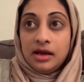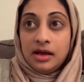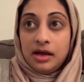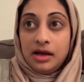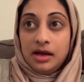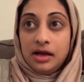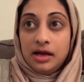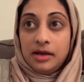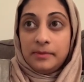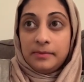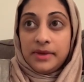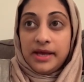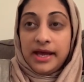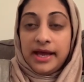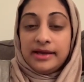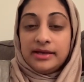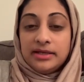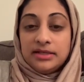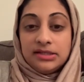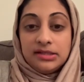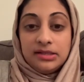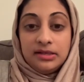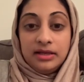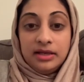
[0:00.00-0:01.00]
kind of
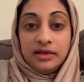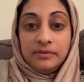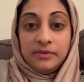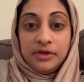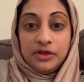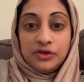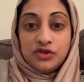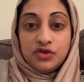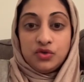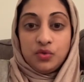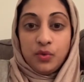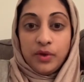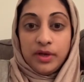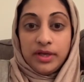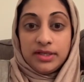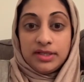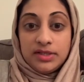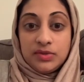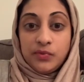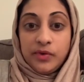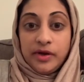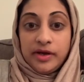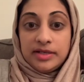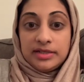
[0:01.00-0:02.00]
didn't give me a
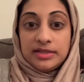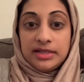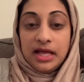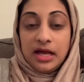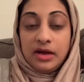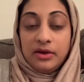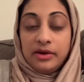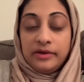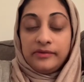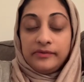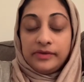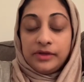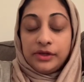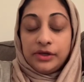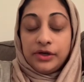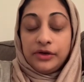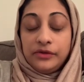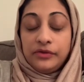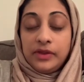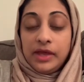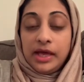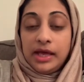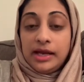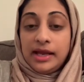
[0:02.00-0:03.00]
choice. Whereas now I've
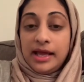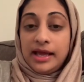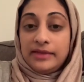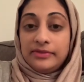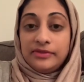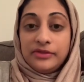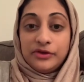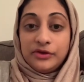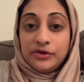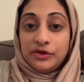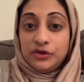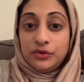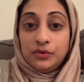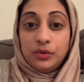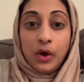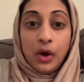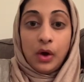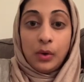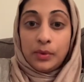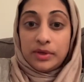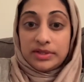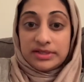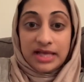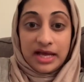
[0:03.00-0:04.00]
learned that there you
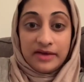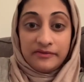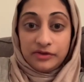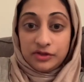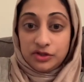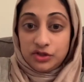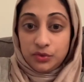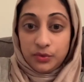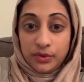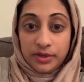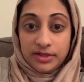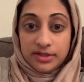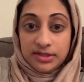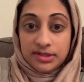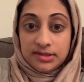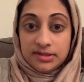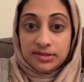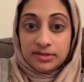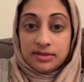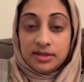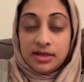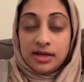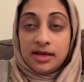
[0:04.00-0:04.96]
always have a choice.